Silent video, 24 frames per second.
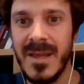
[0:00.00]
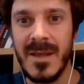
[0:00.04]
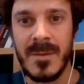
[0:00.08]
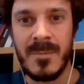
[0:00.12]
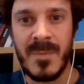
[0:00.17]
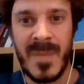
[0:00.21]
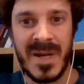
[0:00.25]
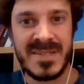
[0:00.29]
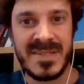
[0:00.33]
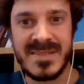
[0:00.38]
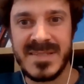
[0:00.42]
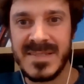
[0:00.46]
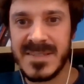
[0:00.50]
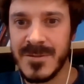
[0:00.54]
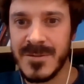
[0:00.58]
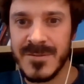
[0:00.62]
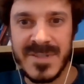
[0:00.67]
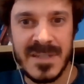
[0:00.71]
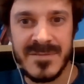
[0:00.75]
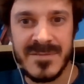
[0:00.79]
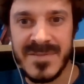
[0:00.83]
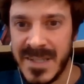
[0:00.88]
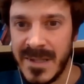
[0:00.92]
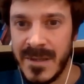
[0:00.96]
My sisters
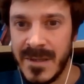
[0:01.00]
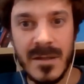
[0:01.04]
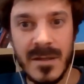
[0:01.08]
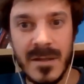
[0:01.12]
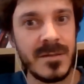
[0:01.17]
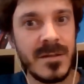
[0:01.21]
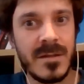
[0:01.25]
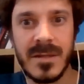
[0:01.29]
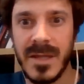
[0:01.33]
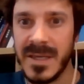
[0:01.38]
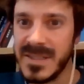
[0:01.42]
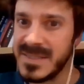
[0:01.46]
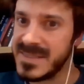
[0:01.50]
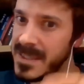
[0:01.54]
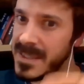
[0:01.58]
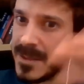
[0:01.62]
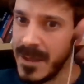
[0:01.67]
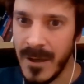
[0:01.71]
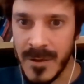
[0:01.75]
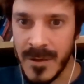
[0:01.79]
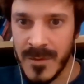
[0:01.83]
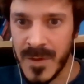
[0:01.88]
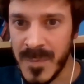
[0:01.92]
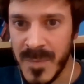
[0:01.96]
lives in London. I sent
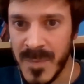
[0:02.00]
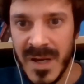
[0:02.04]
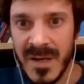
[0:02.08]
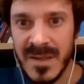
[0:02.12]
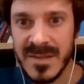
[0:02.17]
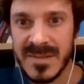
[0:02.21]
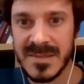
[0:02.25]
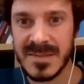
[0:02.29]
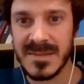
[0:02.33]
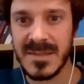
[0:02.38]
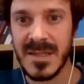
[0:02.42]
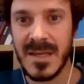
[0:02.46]
100 masks.